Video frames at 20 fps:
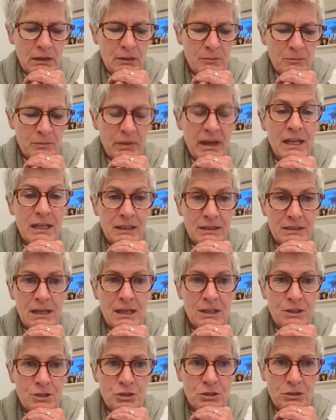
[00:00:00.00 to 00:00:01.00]
paying
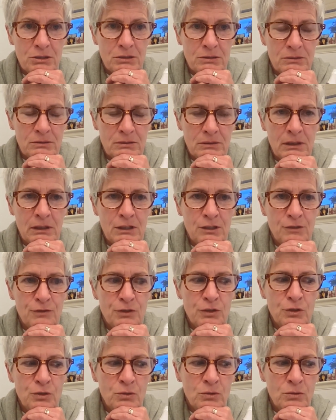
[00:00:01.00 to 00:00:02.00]
attention and if
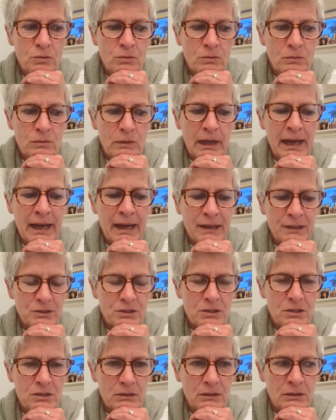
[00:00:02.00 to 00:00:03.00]
you
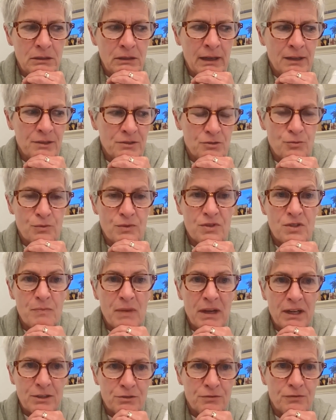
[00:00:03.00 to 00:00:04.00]
act as a
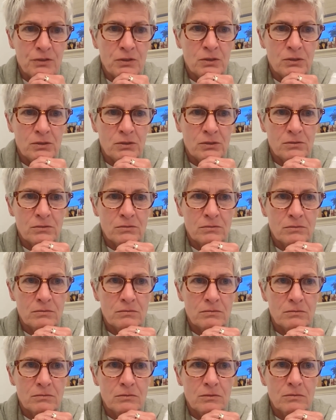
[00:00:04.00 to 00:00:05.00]
respectful
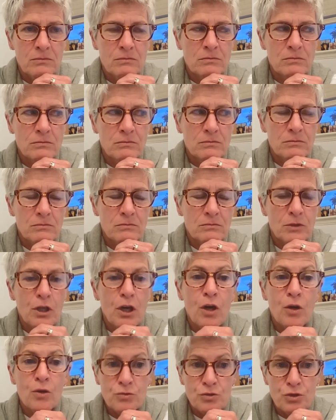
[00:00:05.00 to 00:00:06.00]

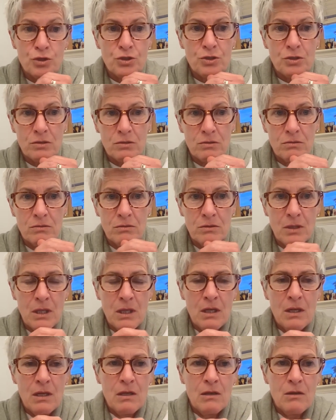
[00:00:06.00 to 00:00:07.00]
coach,
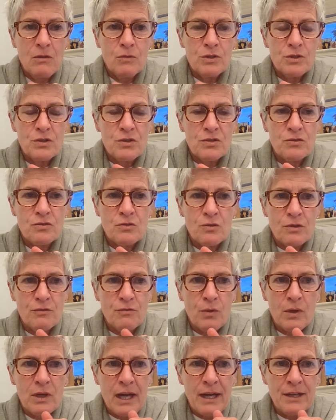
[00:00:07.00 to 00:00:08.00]
which is sort of
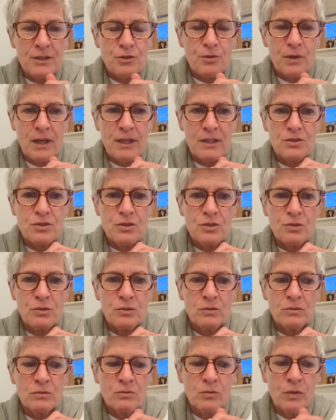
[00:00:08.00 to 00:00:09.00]
what I try to
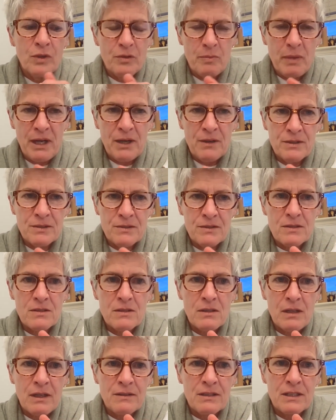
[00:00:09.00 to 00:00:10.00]
do with parents.
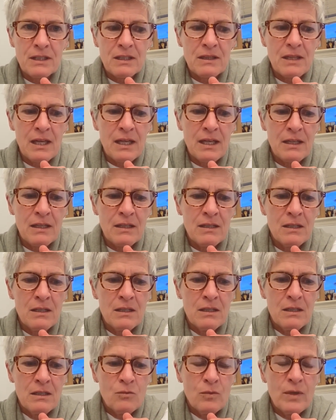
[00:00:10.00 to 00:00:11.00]
I think
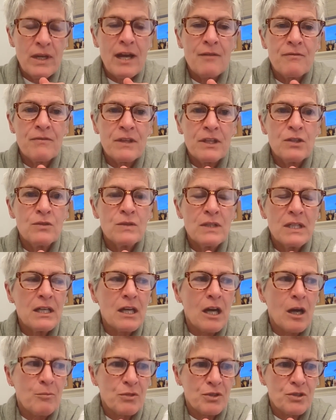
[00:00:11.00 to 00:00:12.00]
we have the unique
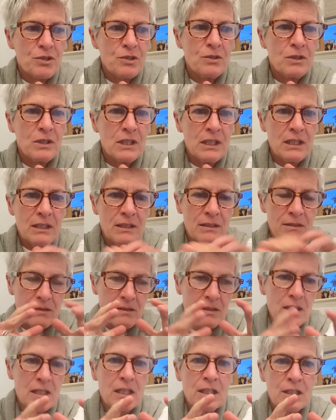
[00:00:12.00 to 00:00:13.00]
opportunity
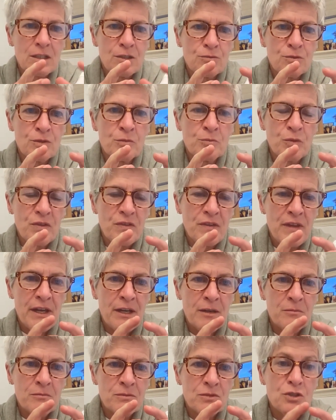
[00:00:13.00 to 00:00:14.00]
sitting in a room with
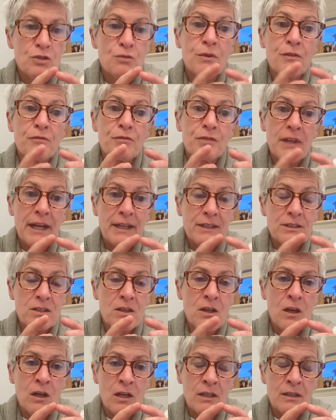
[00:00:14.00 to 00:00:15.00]
them to reflect
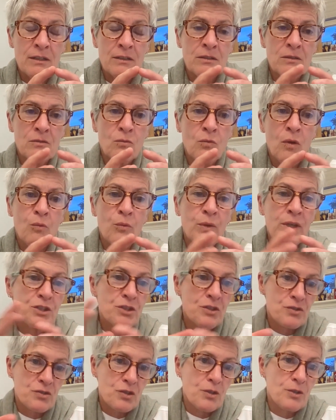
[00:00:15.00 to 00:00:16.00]
on what we
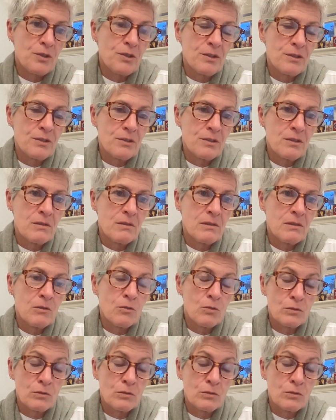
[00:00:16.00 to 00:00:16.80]
just heard or